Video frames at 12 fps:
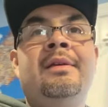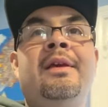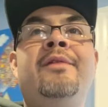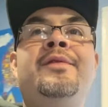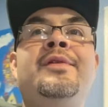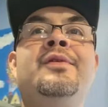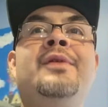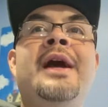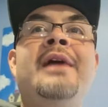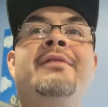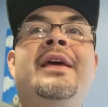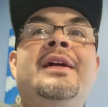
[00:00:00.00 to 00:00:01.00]
if you don't
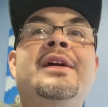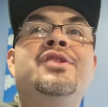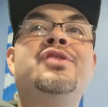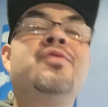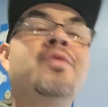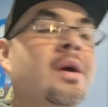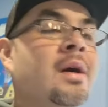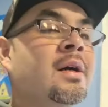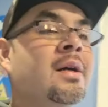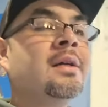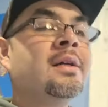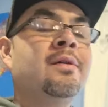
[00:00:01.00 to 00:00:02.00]
have like a
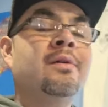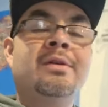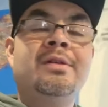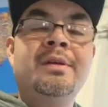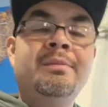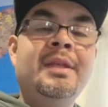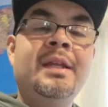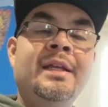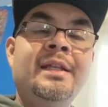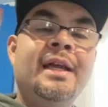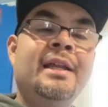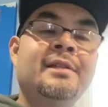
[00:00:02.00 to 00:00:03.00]
truck or something
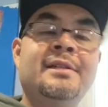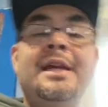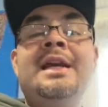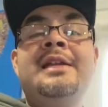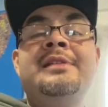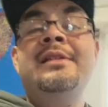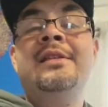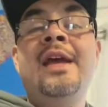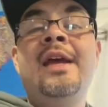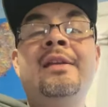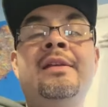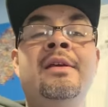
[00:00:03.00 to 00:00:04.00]
like that, because I got a
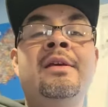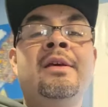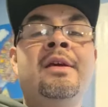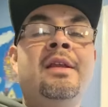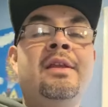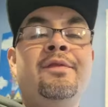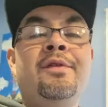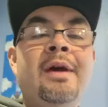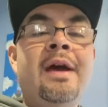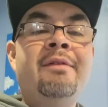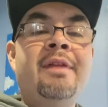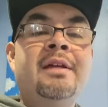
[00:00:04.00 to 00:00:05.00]
sedan, and if you don't
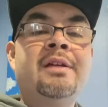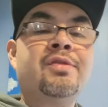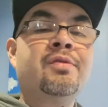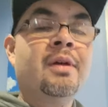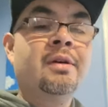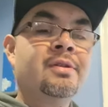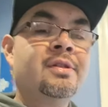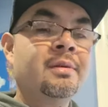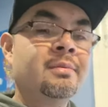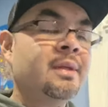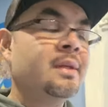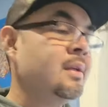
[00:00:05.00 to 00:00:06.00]
have like a truck or
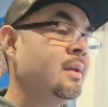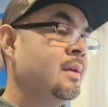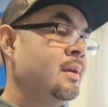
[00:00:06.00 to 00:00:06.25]
something,